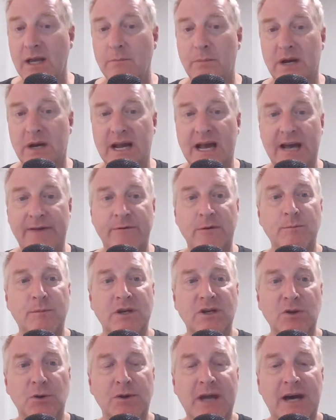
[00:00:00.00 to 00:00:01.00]
But I haven't been
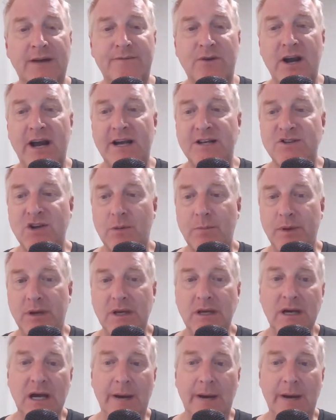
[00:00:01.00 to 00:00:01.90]
doing that for XRP.